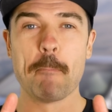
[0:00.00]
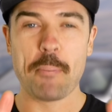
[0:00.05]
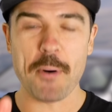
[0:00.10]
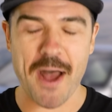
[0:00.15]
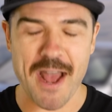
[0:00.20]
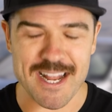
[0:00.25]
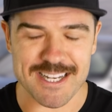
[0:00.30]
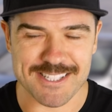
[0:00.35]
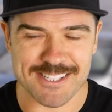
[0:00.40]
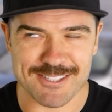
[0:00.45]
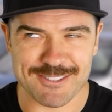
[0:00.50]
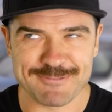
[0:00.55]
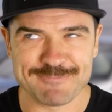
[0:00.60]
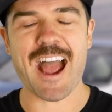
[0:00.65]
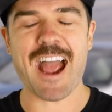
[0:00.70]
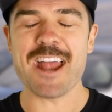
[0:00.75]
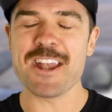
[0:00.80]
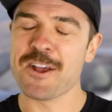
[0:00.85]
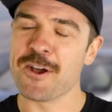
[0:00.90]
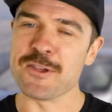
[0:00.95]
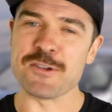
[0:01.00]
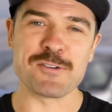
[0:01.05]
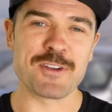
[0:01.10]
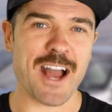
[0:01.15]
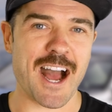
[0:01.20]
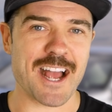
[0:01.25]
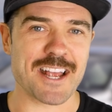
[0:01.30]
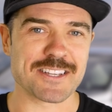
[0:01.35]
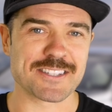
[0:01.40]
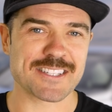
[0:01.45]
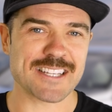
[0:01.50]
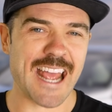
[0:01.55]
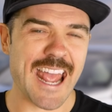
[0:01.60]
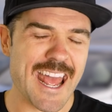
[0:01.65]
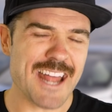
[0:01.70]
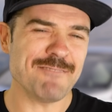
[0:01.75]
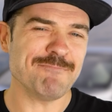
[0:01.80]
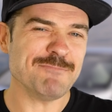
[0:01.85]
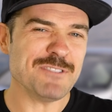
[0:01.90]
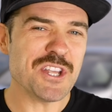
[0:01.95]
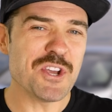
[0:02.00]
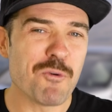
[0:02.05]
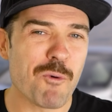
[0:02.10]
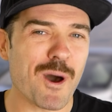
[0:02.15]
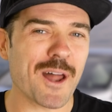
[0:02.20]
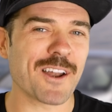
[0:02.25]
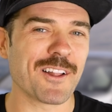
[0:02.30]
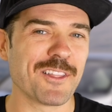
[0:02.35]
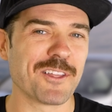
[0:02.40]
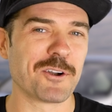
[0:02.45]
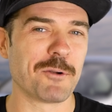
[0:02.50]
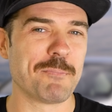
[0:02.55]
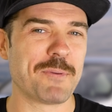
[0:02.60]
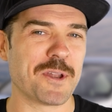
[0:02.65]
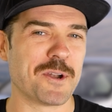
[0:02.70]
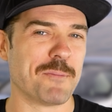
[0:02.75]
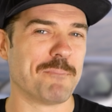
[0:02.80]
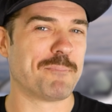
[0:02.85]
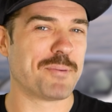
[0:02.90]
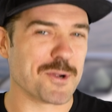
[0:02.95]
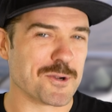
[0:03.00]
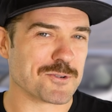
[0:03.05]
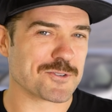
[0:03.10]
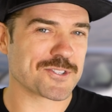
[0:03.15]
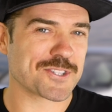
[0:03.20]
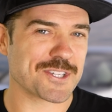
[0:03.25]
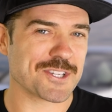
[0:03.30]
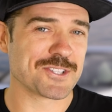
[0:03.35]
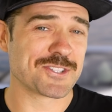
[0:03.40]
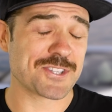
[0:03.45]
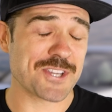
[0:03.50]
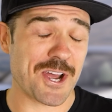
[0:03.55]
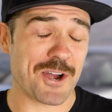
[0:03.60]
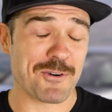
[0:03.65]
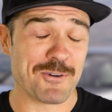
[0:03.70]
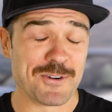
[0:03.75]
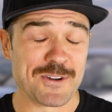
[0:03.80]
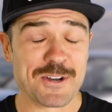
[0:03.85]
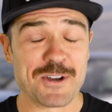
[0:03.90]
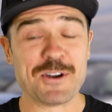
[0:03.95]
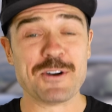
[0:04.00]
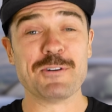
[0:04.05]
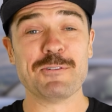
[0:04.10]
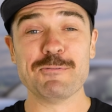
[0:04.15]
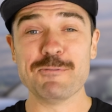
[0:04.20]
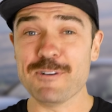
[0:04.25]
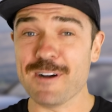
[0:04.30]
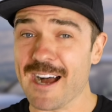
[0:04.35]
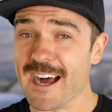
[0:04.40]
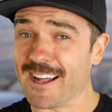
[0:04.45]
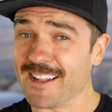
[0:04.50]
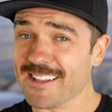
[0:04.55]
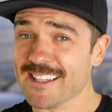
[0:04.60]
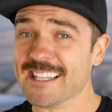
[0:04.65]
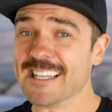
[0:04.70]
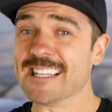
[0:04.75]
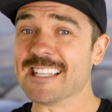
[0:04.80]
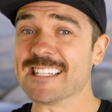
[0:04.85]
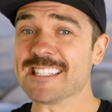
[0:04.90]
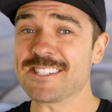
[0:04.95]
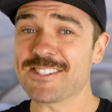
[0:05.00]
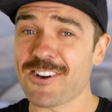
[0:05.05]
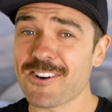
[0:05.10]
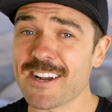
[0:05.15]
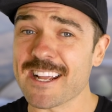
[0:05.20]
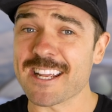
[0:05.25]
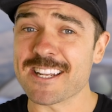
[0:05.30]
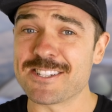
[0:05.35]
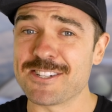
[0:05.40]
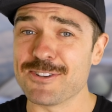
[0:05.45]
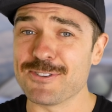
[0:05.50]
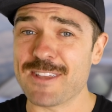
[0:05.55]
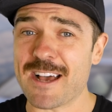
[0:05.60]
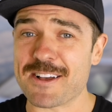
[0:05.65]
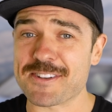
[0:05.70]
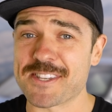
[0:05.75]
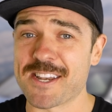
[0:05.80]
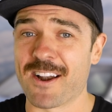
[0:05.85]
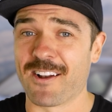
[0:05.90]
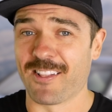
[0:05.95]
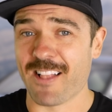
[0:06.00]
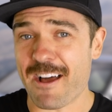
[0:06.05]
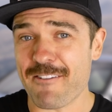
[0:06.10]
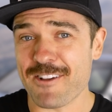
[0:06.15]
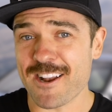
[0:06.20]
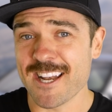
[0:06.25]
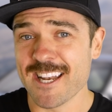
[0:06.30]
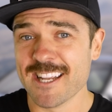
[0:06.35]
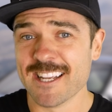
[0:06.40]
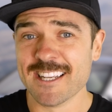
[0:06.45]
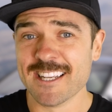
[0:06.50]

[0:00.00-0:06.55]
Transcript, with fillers: But I know you guys, and you want a little bit of boost, and so, well, starting in two thousand eleven,